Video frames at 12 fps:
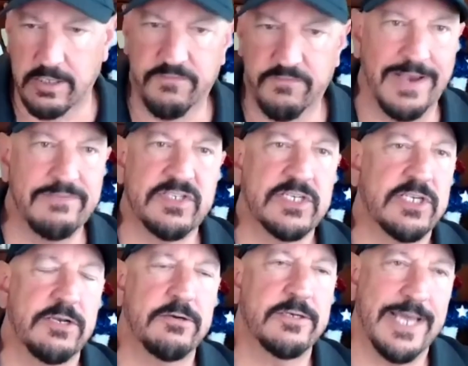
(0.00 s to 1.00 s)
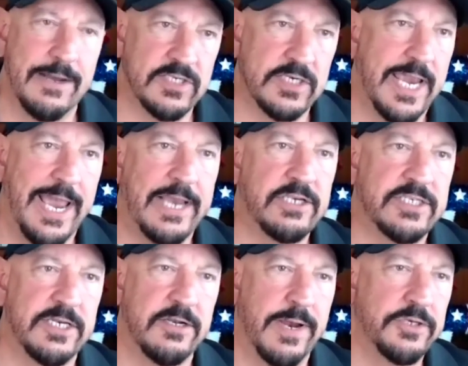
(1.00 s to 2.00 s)
know five six hundred thousand cash
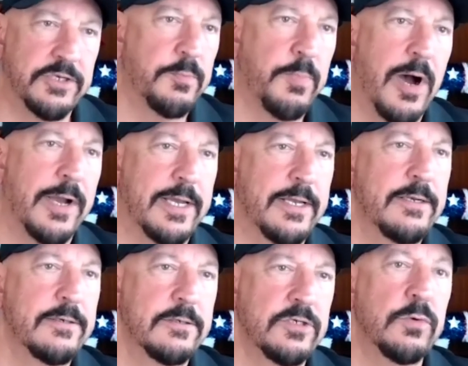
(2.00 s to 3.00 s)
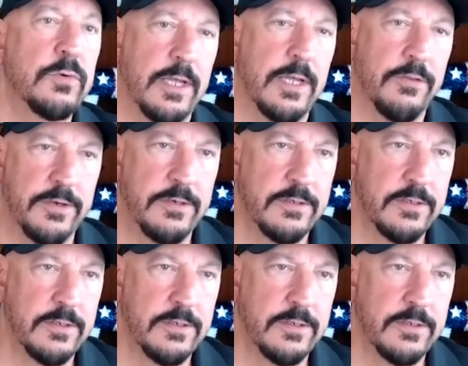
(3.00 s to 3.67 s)
sitting around your pocket doing nothing